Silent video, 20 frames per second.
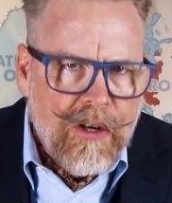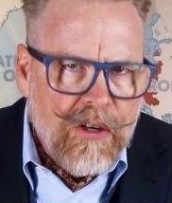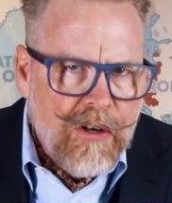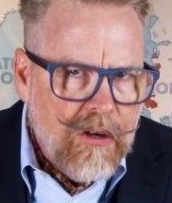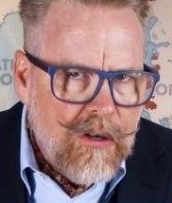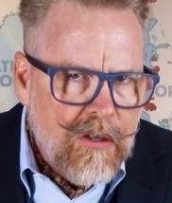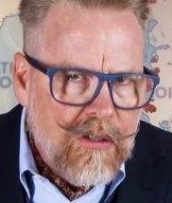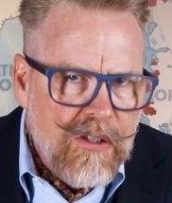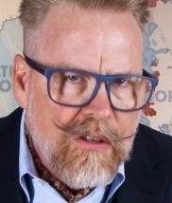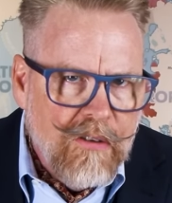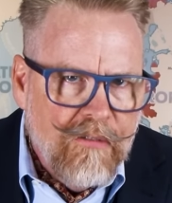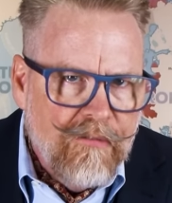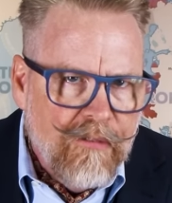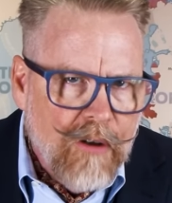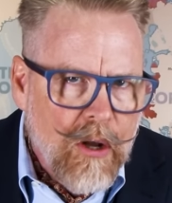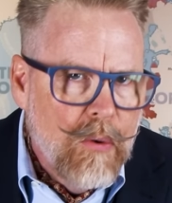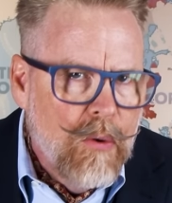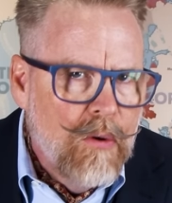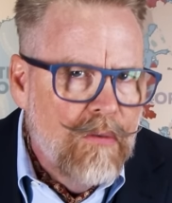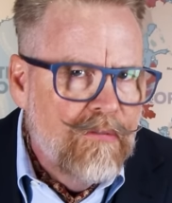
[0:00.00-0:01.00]
that turns the
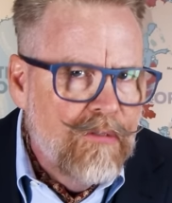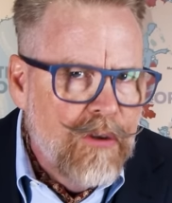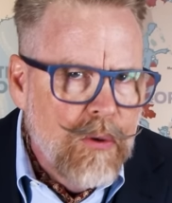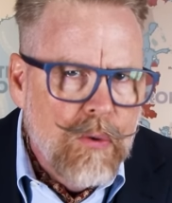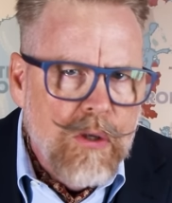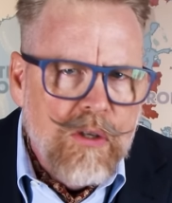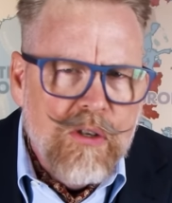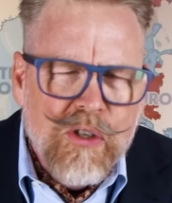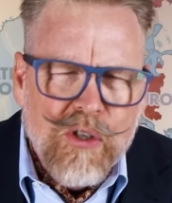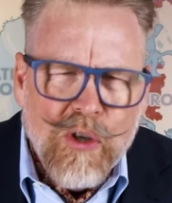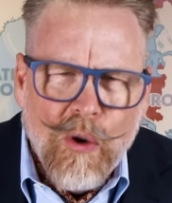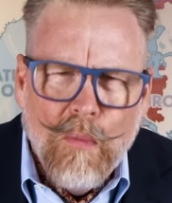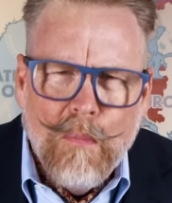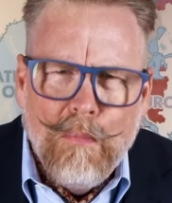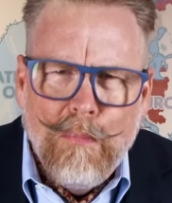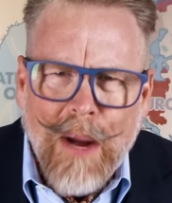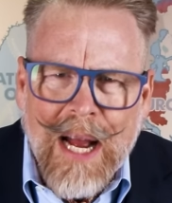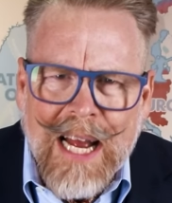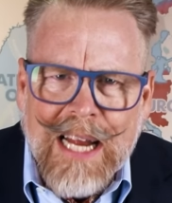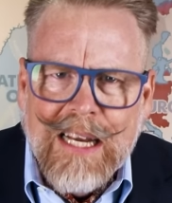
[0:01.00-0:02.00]
flow of fuel so
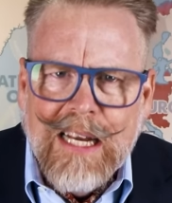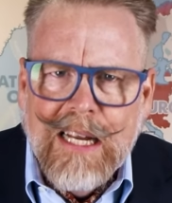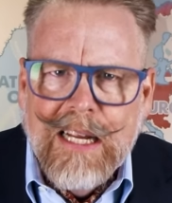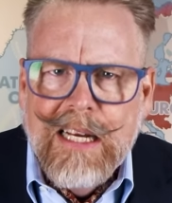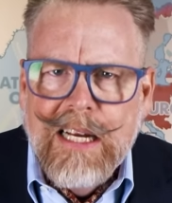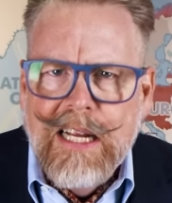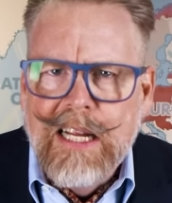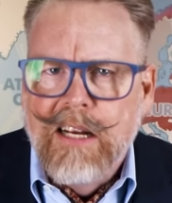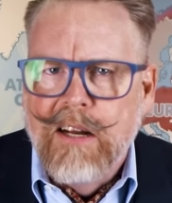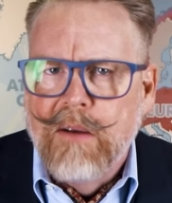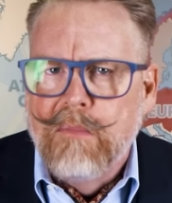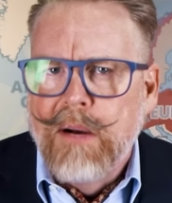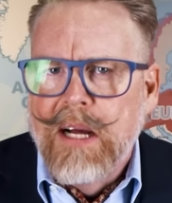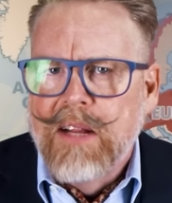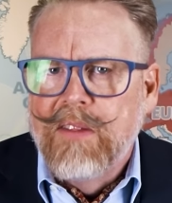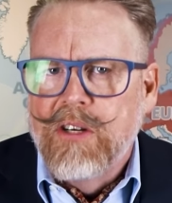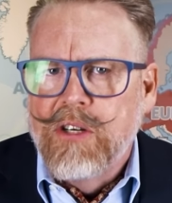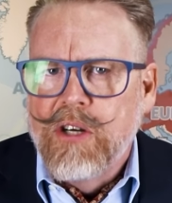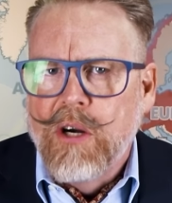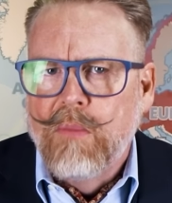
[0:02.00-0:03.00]
badly needed
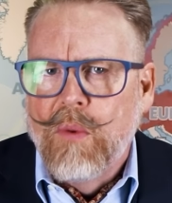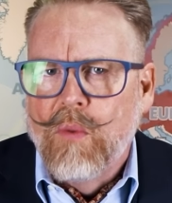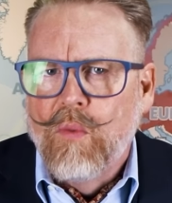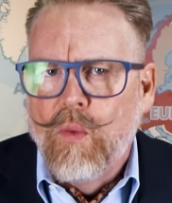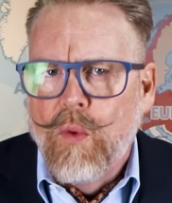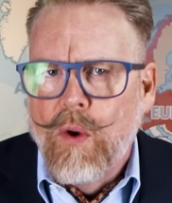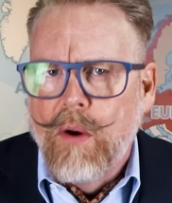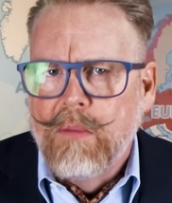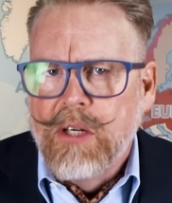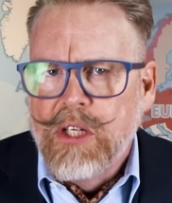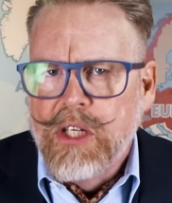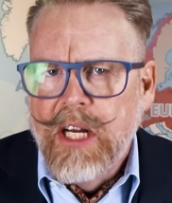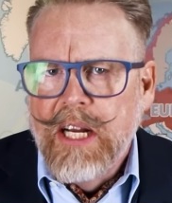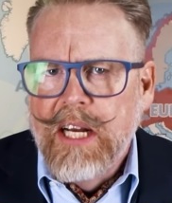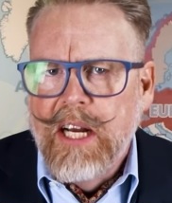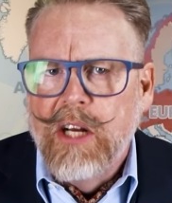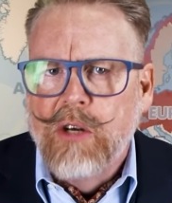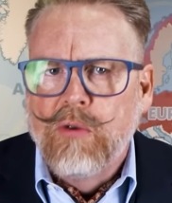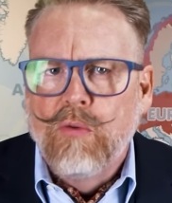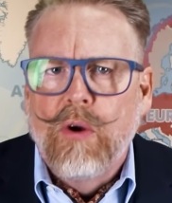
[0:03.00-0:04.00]
by the German war
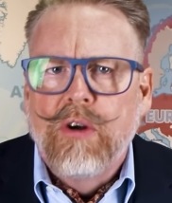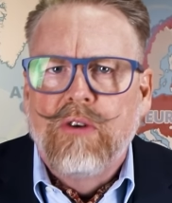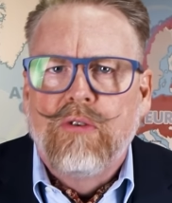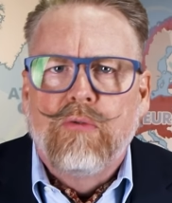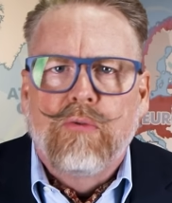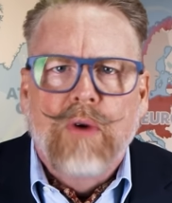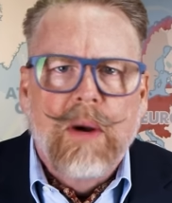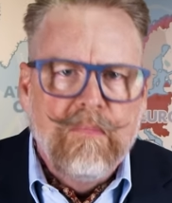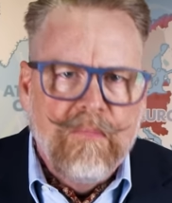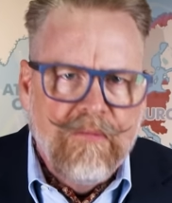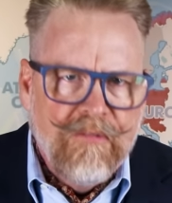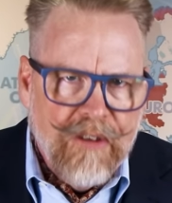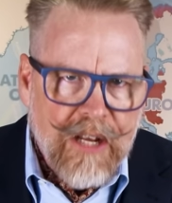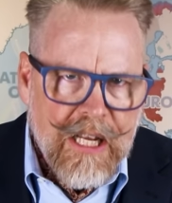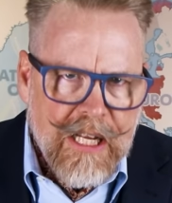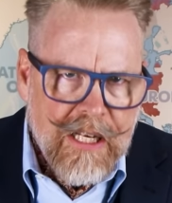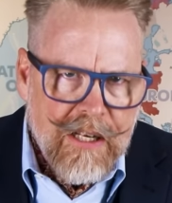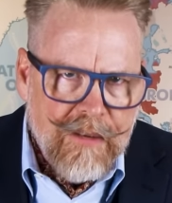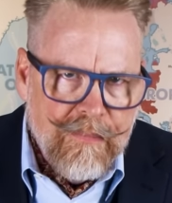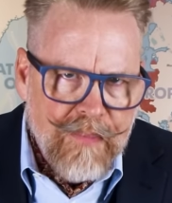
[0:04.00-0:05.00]
machine into a drip
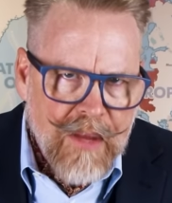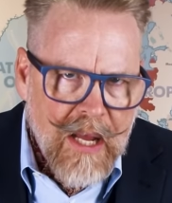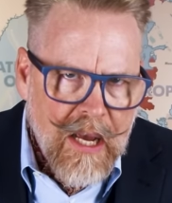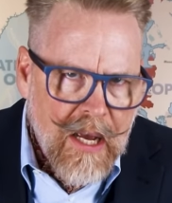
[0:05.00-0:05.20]
feed